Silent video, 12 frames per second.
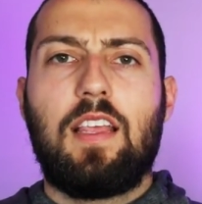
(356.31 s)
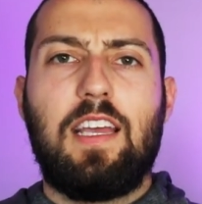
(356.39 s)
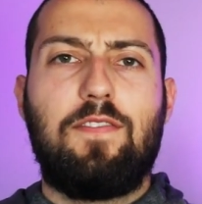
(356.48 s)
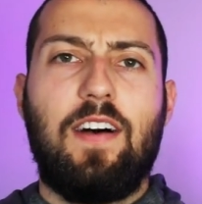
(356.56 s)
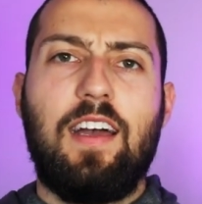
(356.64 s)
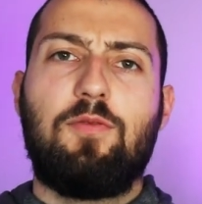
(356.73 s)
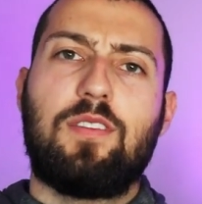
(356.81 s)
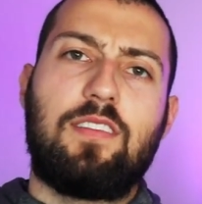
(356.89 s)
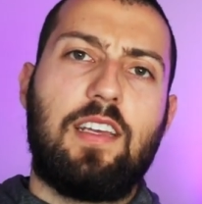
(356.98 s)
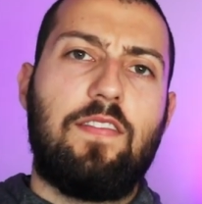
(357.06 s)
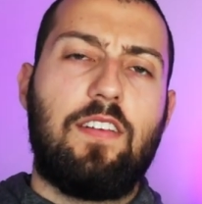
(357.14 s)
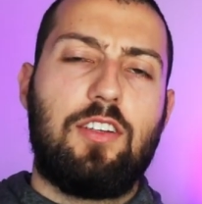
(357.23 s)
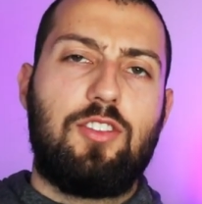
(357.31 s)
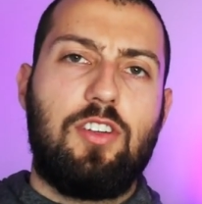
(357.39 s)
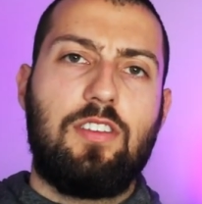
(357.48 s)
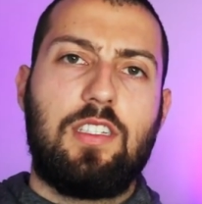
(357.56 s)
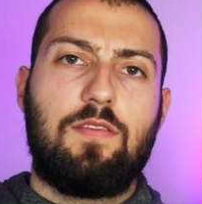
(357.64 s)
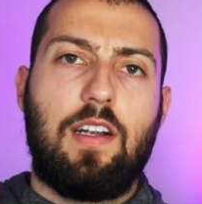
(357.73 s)
if I was given a
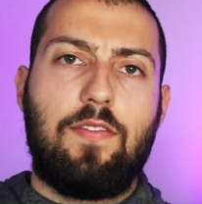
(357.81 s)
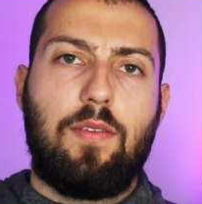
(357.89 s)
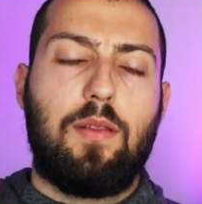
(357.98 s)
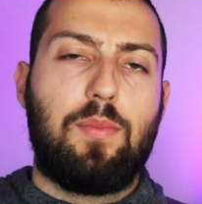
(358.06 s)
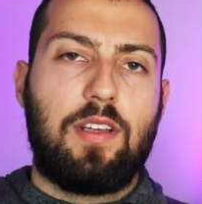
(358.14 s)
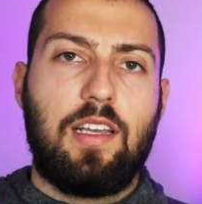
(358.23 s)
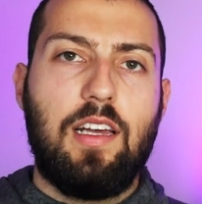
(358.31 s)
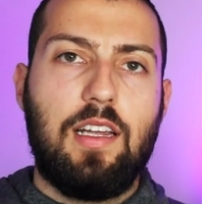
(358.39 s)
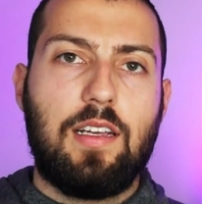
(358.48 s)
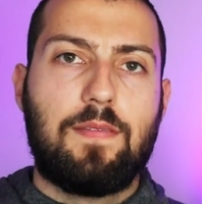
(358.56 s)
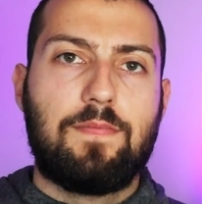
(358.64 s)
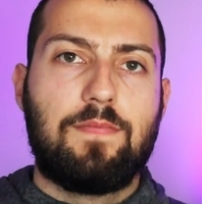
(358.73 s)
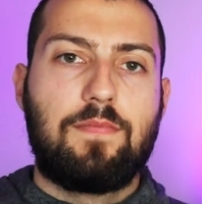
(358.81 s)
jersey right from the beginning,